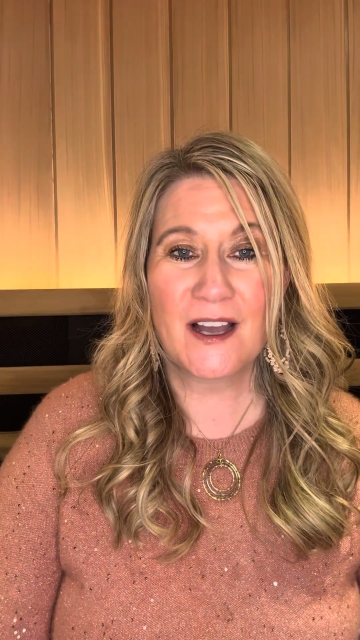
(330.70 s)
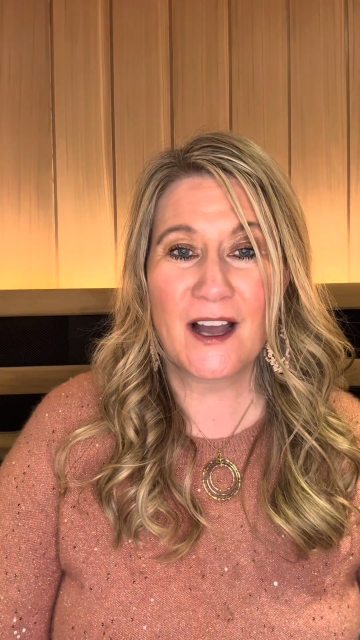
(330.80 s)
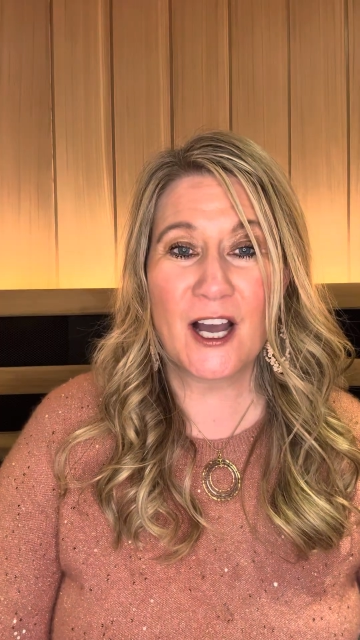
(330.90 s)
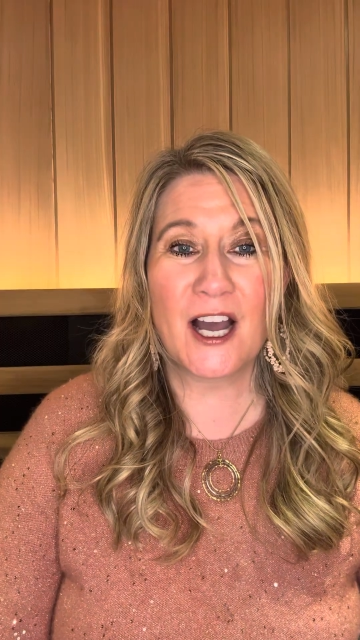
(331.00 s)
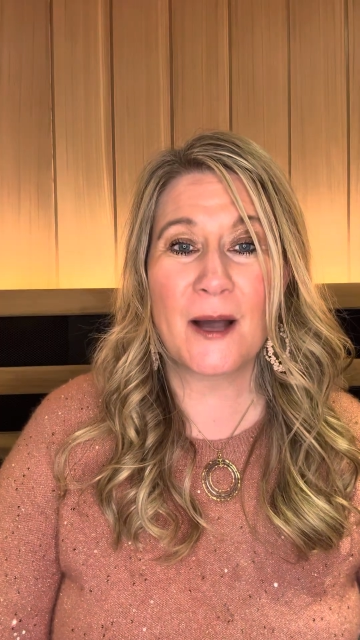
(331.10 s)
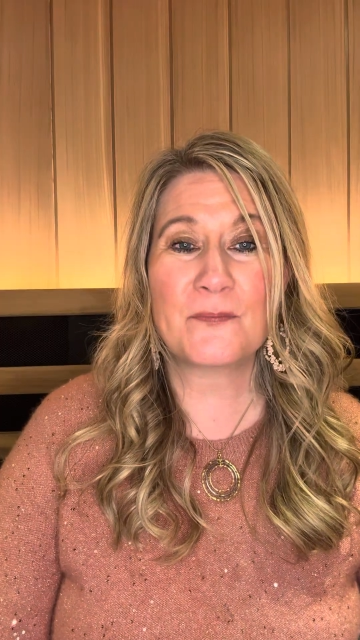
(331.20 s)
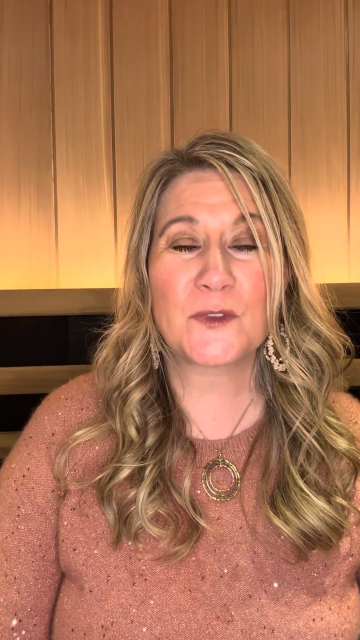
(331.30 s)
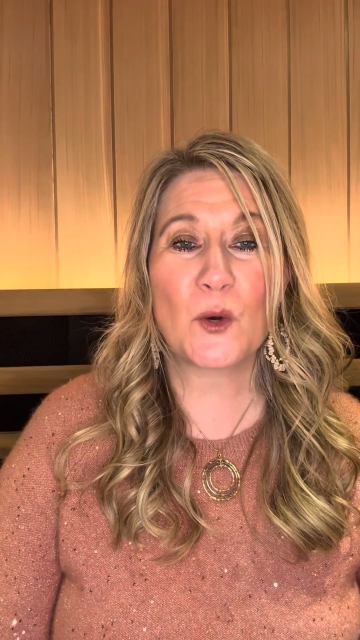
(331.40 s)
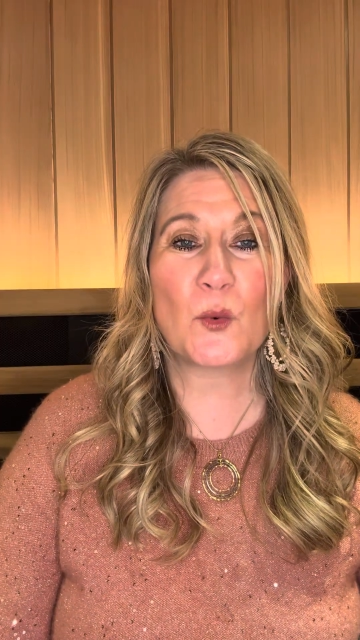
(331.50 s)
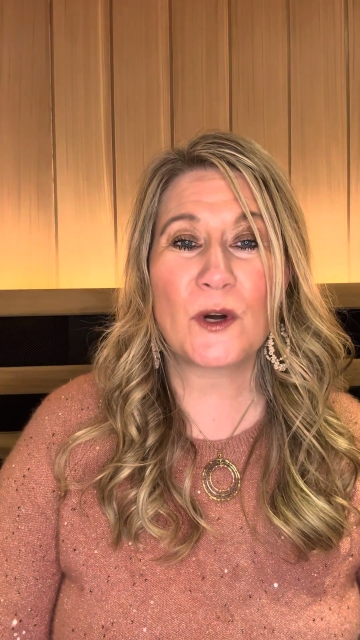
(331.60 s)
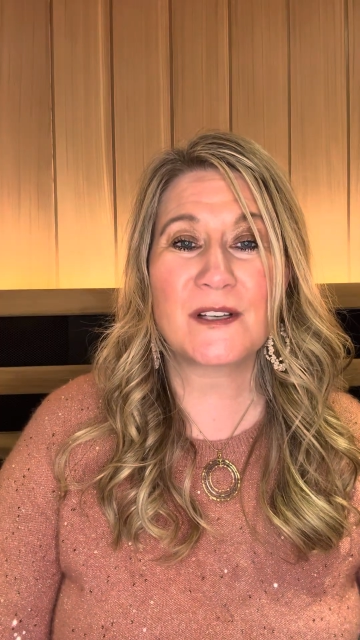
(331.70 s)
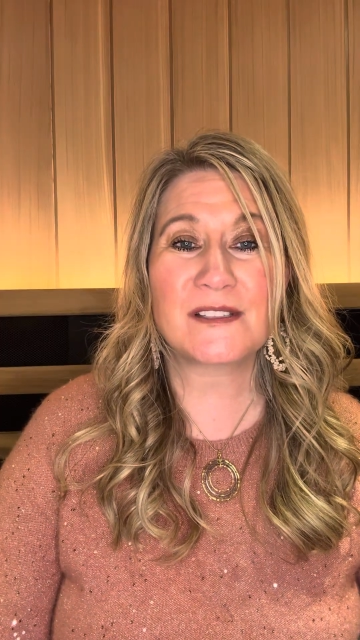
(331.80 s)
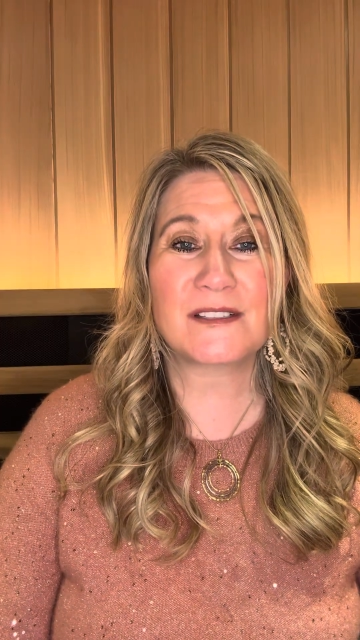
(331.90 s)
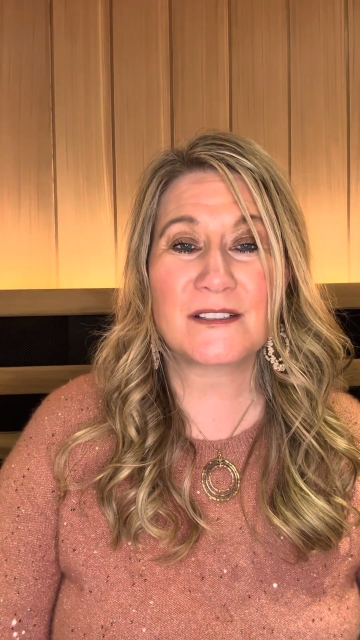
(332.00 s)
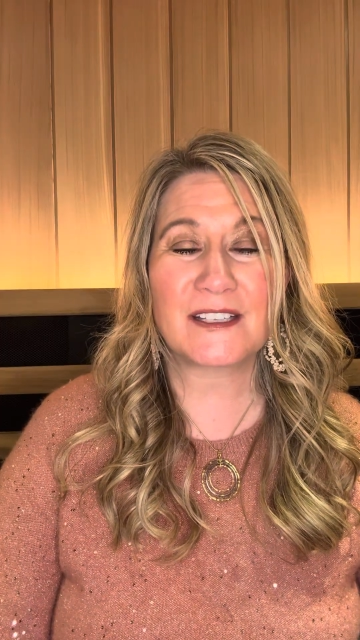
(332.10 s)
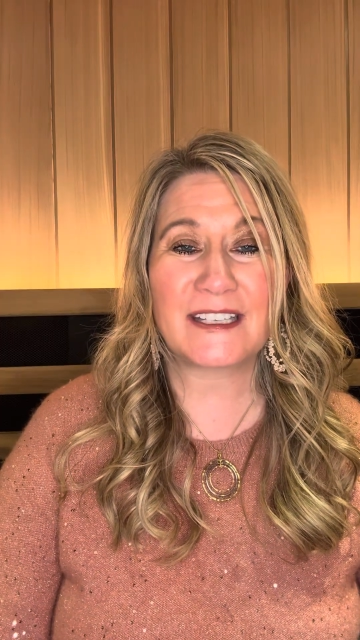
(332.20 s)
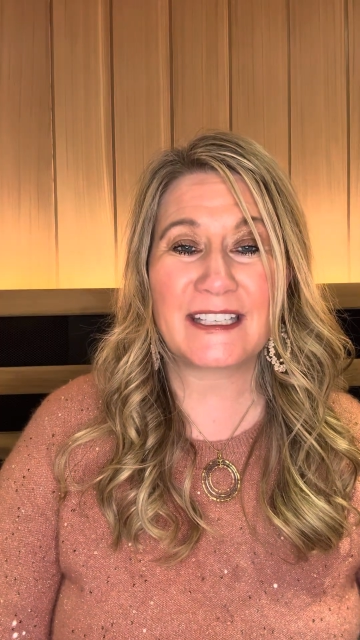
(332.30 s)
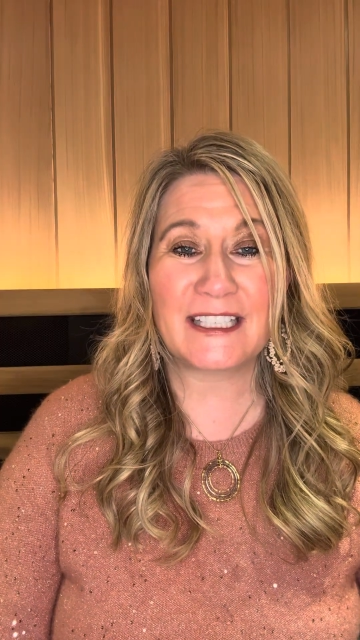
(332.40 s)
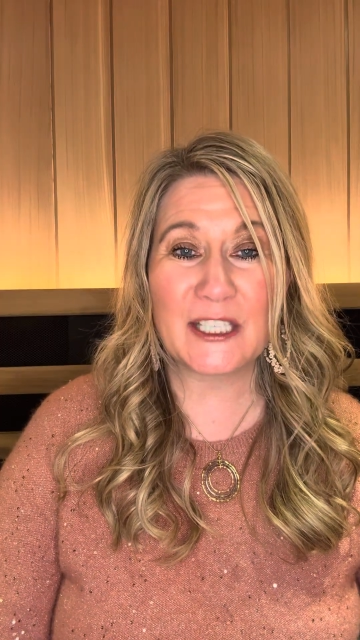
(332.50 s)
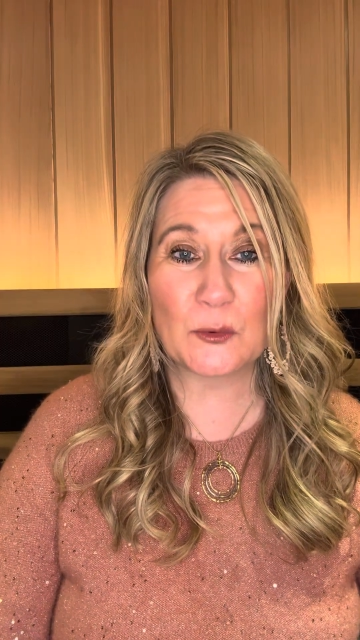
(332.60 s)
was
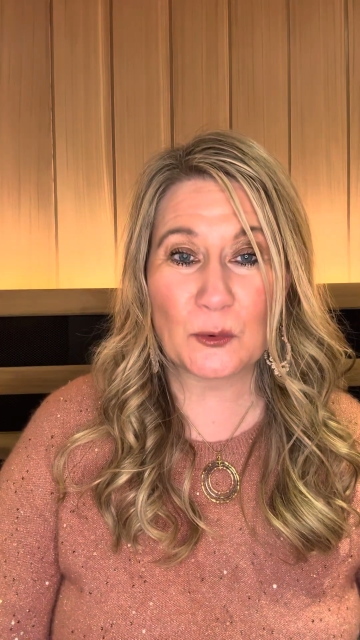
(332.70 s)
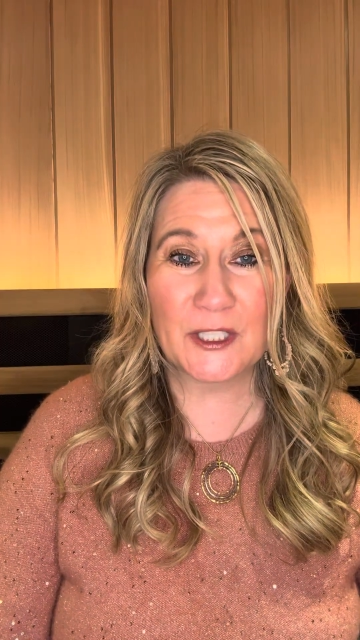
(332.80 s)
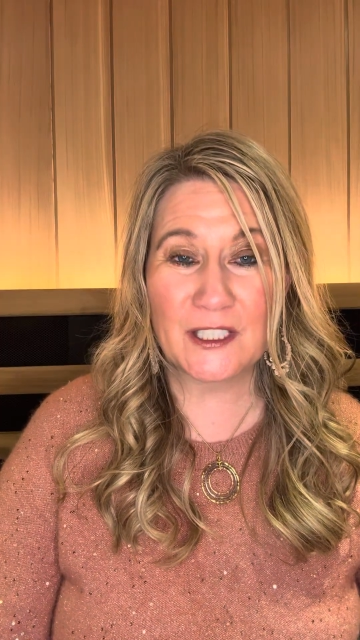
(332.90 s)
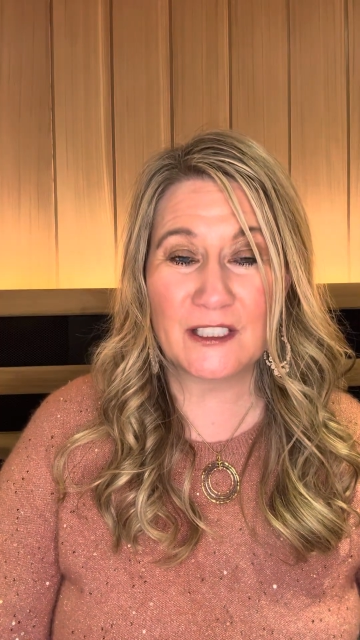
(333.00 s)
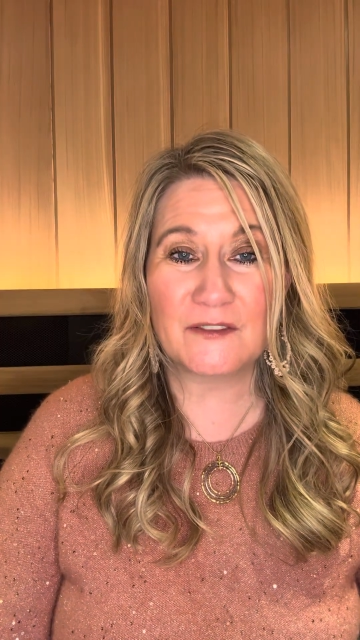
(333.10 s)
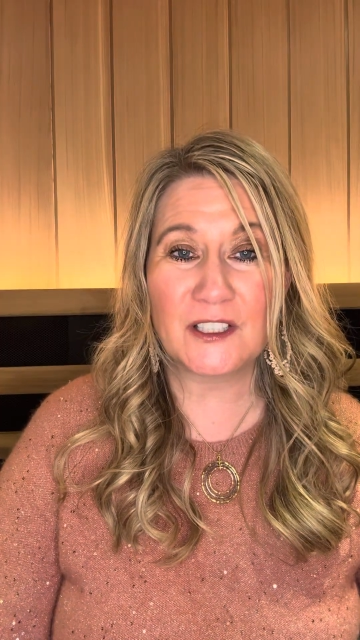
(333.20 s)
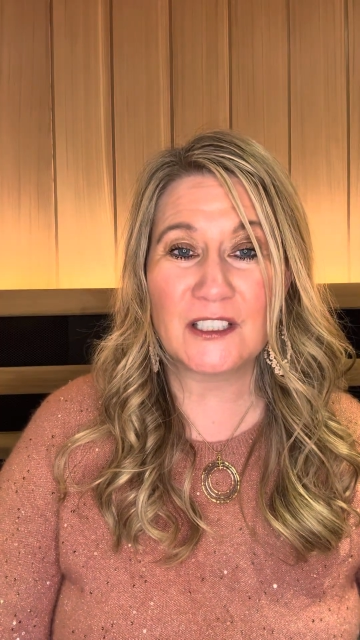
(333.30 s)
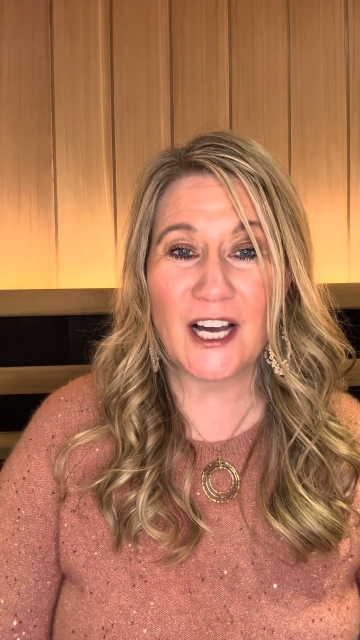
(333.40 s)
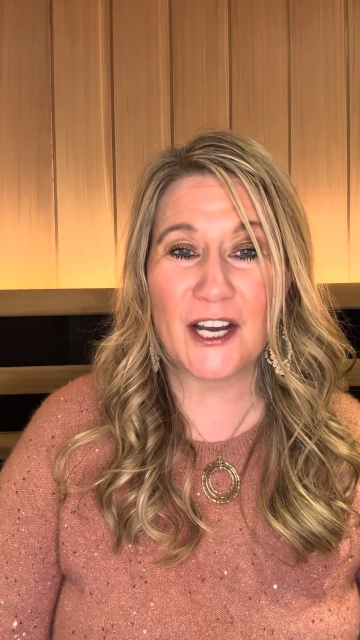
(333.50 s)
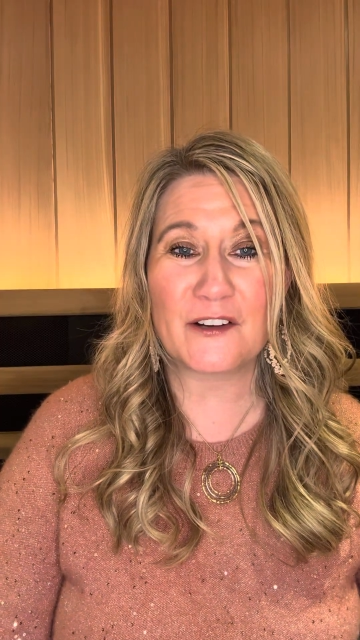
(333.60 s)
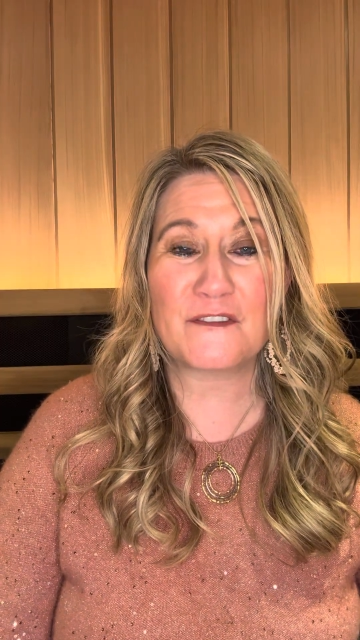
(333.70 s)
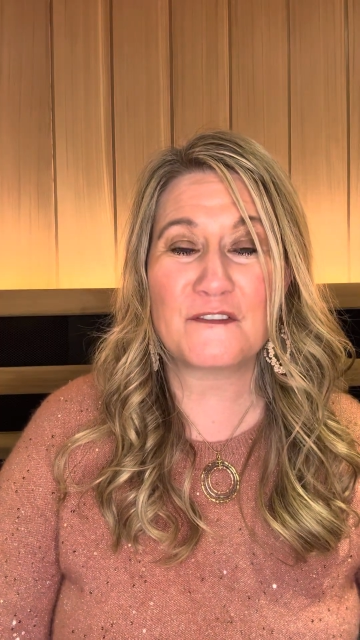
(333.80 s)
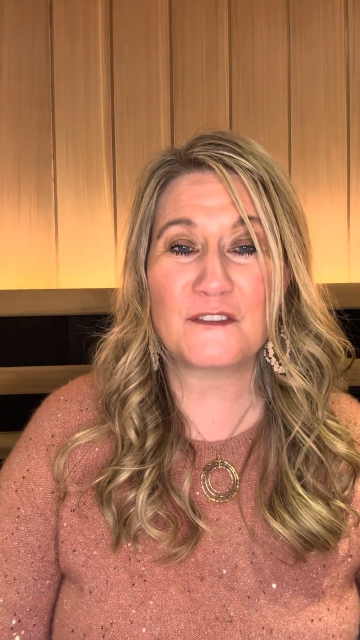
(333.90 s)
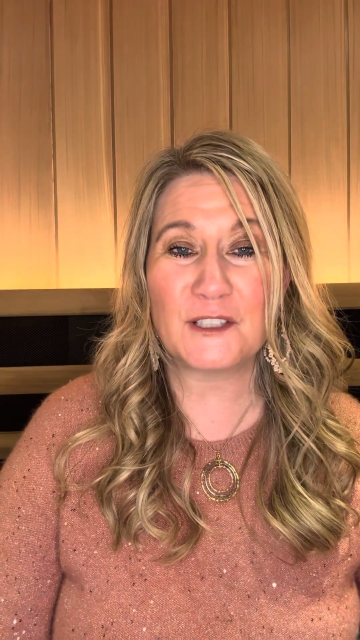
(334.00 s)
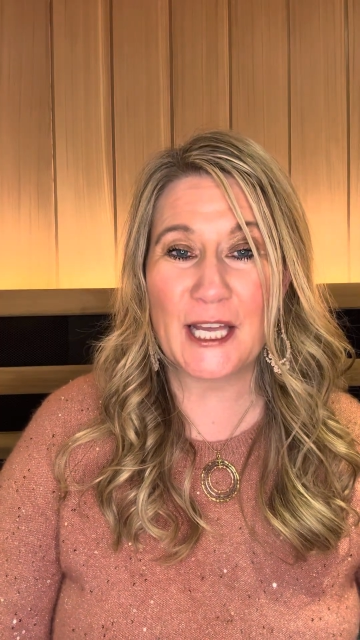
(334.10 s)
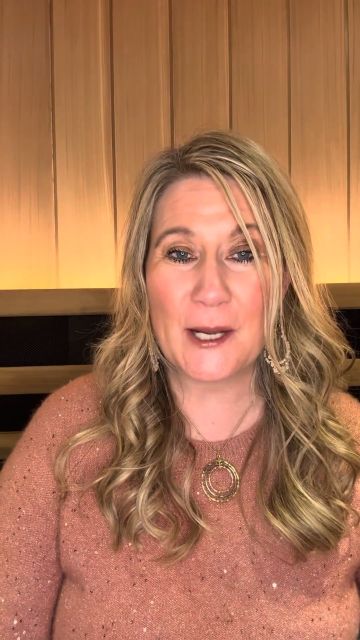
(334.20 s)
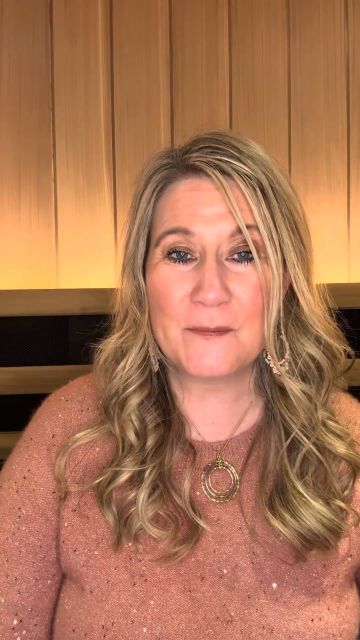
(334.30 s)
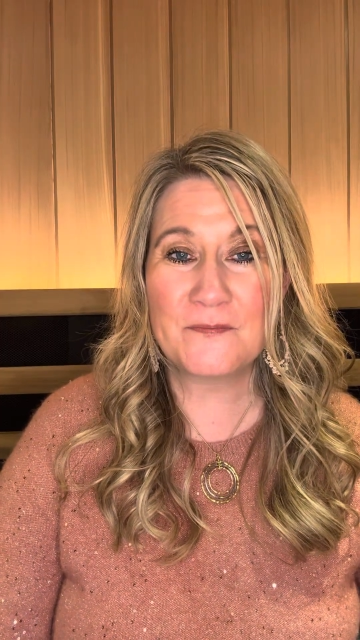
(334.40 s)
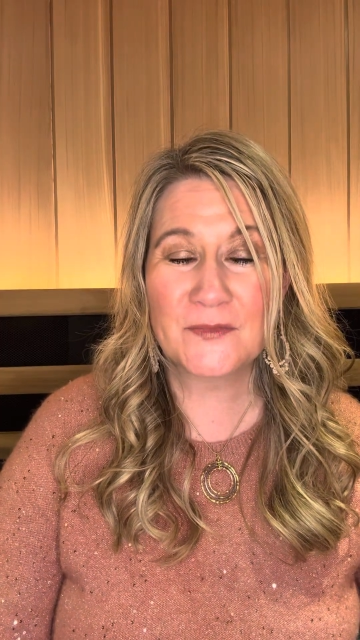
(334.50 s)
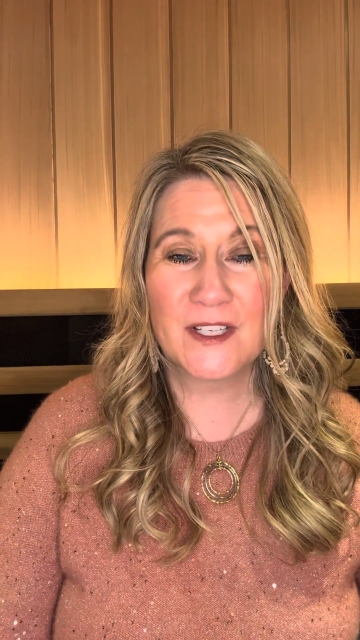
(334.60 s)
getting rid of a lot of
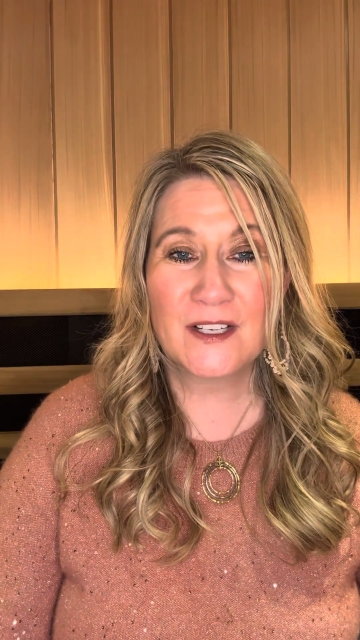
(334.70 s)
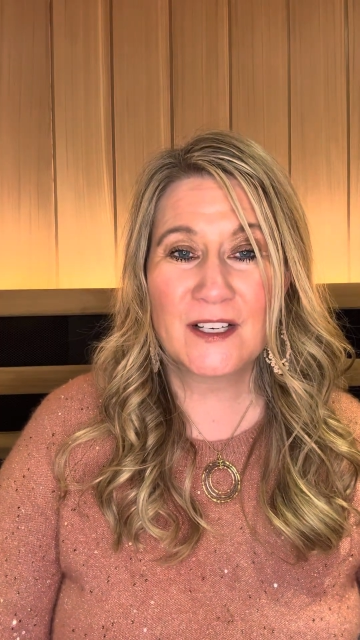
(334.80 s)
phlegm,